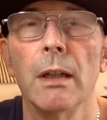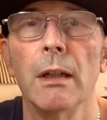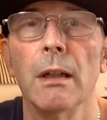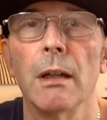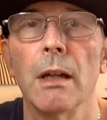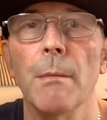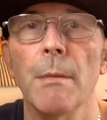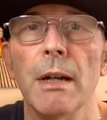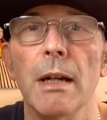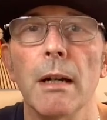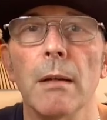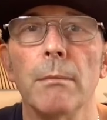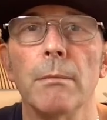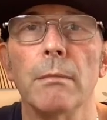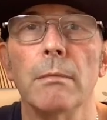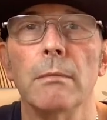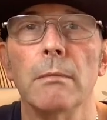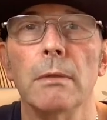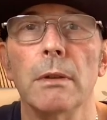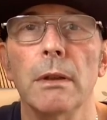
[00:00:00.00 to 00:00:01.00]
coming up
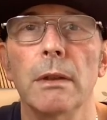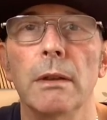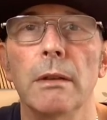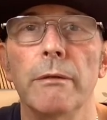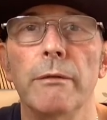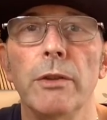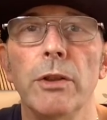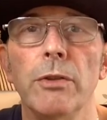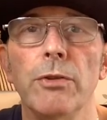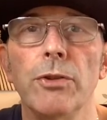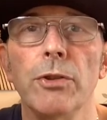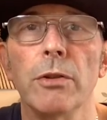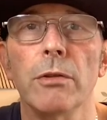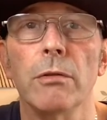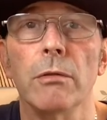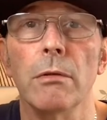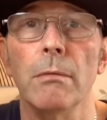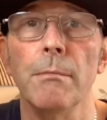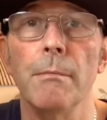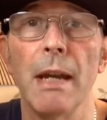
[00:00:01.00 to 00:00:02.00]
in the future
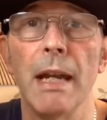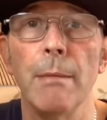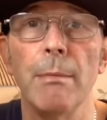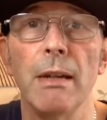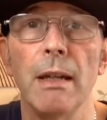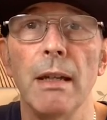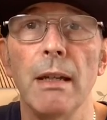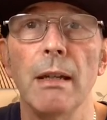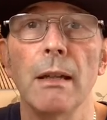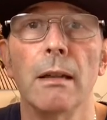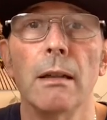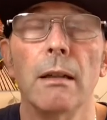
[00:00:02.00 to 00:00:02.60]
or maybe